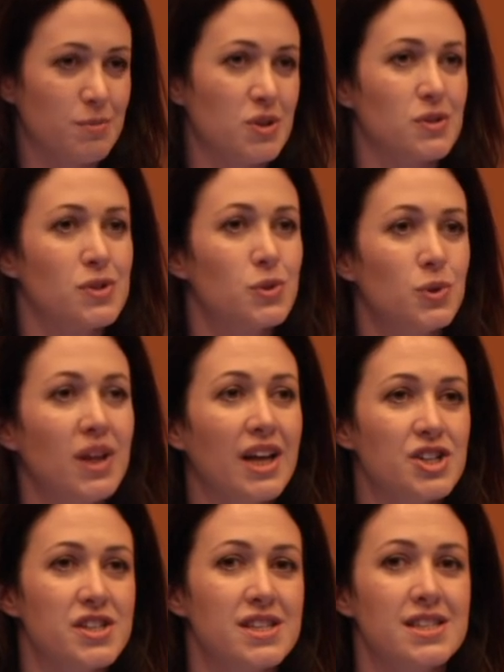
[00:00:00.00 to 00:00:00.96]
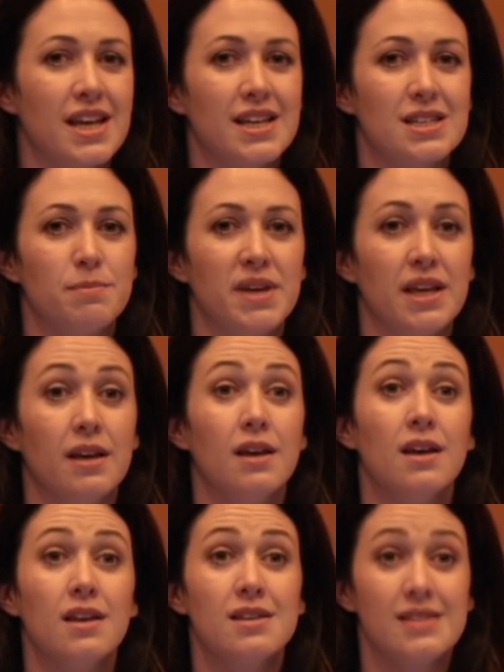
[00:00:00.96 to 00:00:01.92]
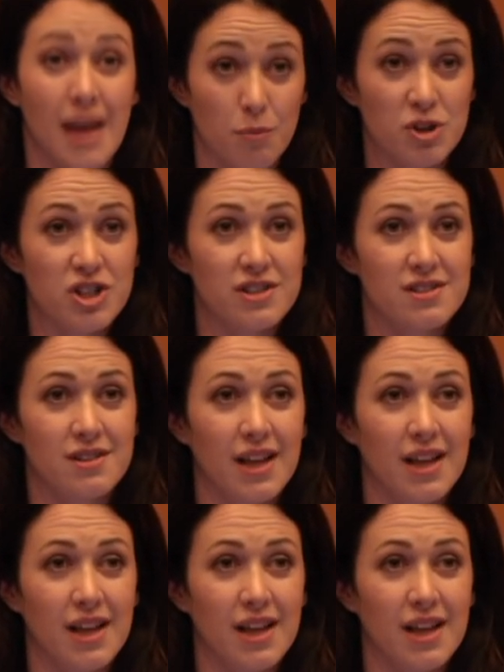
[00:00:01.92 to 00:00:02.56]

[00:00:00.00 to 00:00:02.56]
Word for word: because school lunches tend to be sandwiches.